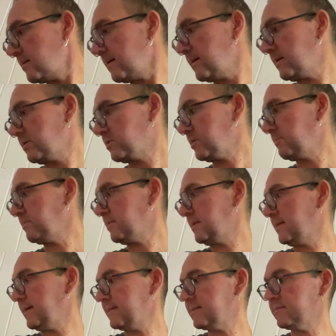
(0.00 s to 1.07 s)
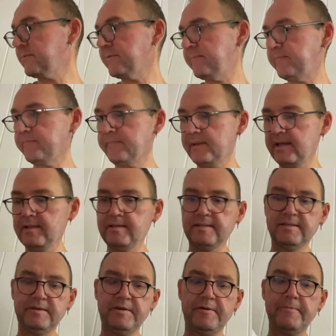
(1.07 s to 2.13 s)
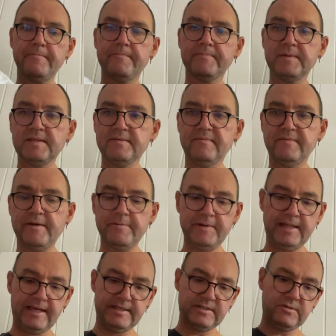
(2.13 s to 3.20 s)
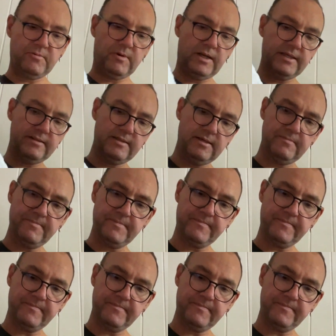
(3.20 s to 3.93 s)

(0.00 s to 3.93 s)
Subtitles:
I'll show you the duster. It is here. It's a very nice quality.